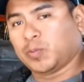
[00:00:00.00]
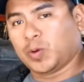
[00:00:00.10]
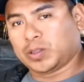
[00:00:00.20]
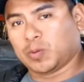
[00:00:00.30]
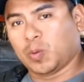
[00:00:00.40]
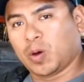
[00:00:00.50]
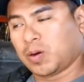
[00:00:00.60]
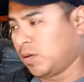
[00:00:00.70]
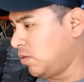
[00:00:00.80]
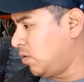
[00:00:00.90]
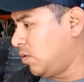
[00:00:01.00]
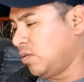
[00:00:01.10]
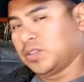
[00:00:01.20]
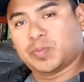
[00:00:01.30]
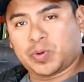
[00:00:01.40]
with the water,
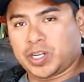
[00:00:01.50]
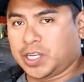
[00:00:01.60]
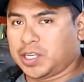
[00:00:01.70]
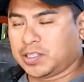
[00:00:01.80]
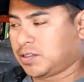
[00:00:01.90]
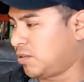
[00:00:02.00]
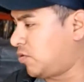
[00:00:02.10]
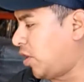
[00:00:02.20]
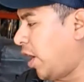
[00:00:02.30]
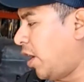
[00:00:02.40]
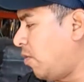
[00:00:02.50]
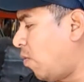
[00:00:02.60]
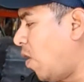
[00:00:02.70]
debris, sand,